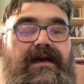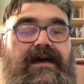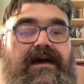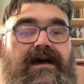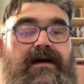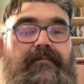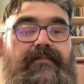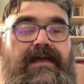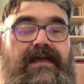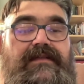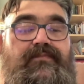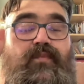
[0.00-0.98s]

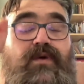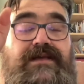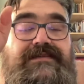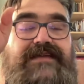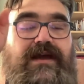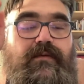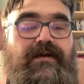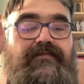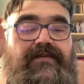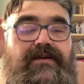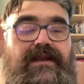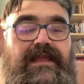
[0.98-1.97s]
It was,
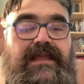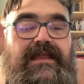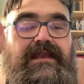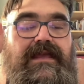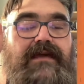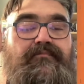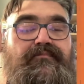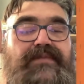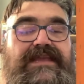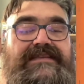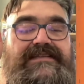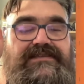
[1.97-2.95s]
however, in
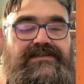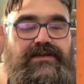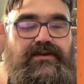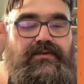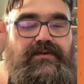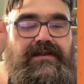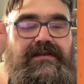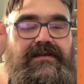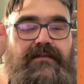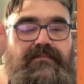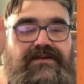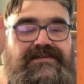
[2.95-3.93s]
Beatitude,
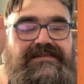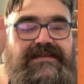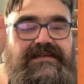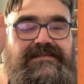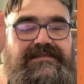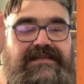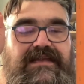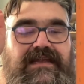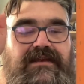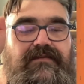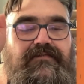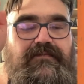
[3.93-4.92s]
number
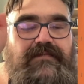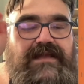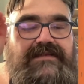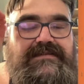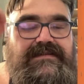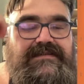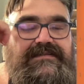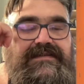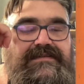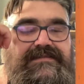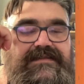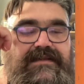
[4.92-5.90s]
16 from
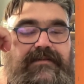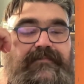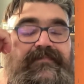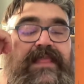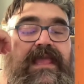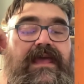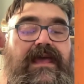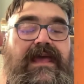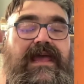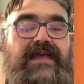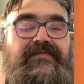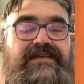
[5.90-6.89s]
1960.
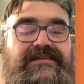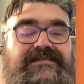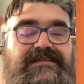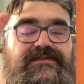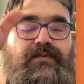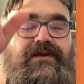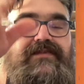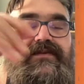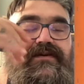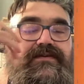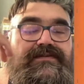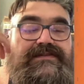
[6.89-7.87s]
And this is one of
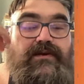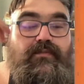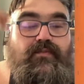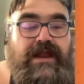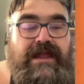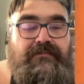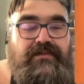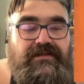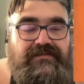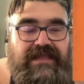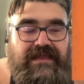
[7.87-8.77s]
those ramble of the